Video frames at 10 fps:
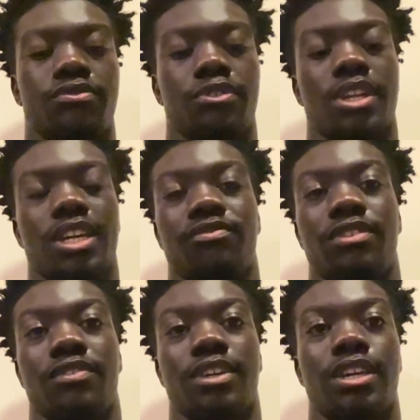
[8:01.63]
for
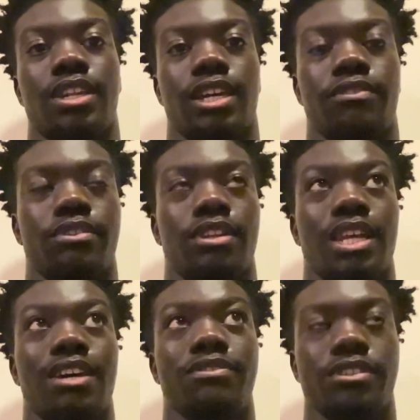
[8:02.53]
navigating
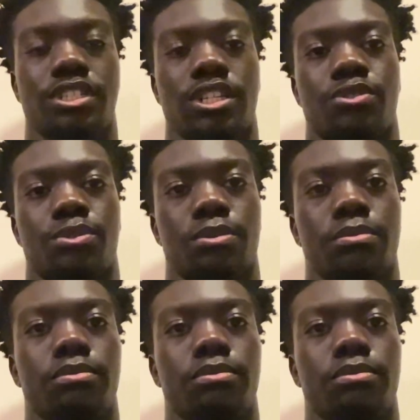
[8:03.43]
life in general,